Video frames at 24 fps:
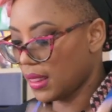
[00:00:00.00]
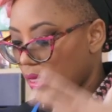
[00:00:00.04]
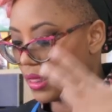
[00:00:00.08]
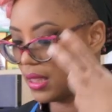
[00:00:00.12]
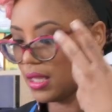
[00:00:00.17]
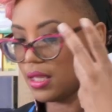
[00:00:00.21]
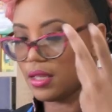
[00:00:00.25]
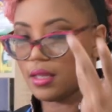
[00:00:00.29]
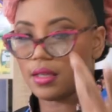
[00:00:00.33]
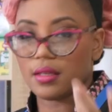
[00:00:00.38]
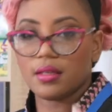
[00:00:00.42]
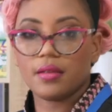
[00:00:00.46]

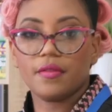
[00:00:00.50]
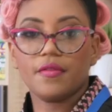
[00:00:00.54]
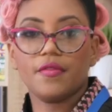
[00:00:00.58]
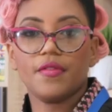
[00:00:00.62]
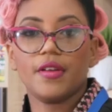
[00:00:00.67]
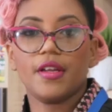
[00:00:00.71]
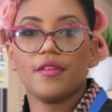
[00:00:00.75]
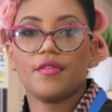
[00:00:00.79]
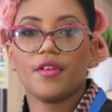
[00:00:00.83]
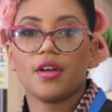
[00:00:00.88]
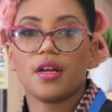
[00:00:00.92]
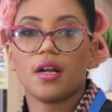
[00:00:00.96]
the
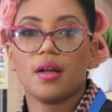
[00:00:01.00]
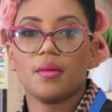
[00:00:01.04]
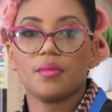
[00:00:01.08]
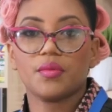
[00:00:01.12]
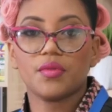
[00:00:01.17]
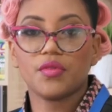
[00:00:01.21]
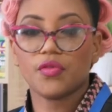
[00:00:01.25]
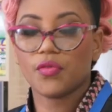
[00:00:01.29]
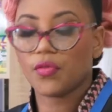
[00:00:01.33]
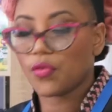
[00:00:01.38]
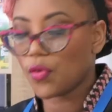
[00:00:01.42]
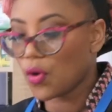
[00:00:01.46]
flavor
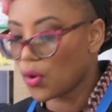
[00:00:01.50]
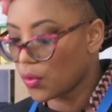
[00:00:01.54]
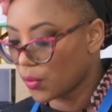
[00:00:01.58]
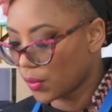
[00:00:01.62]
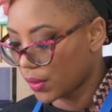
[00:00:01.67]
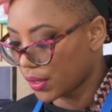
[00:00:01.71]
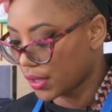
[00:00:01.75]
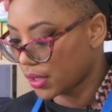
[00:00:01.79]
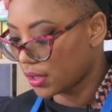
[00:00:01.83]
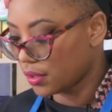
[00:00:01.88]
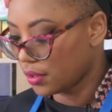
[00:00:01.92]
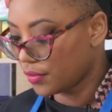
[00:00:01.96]
comes
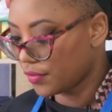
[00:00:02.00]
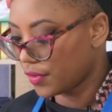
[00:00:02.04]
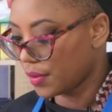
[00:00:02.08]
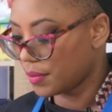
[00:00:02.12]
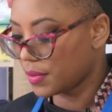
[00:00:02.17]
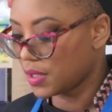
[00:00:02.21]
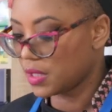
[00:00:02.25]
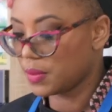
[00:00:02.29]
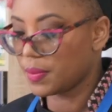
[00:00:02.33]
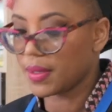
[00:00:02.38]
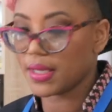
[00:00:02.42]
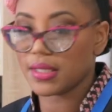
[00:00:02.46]
forward from
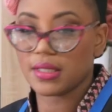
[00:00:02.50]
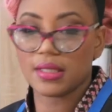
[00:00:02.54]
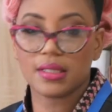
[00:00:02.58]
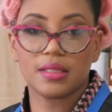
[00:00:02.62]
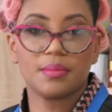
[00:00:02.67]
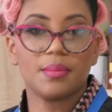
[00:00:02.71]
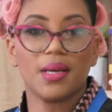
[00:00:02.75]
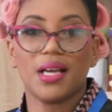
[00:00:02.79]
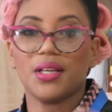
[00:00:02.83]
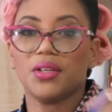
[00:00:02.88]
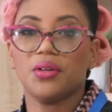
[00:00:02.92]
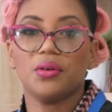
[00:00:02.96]
the spices,
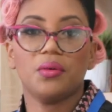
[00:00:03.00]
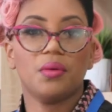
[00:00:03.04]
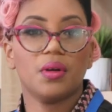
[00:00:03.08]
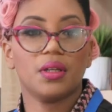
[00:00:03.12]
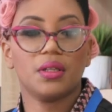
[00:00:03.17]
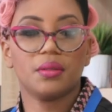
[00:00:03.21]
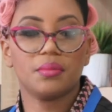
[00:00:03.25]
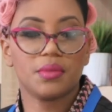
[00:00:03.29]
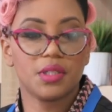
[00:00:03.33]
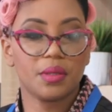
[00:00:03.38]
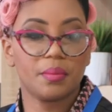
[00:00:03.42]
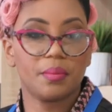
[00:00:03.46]
but I don't want
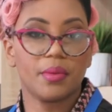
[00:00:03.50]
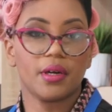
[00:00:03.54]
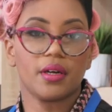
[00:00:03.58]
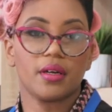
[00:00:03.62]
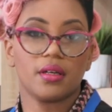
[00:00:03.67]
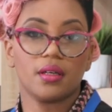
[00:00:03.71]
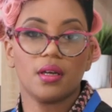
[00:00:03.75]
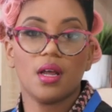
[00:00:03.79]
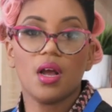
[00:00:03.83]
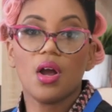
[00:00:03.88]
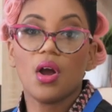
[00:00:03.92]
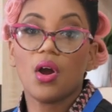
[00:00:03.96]
them to
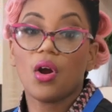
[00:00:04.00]
burn,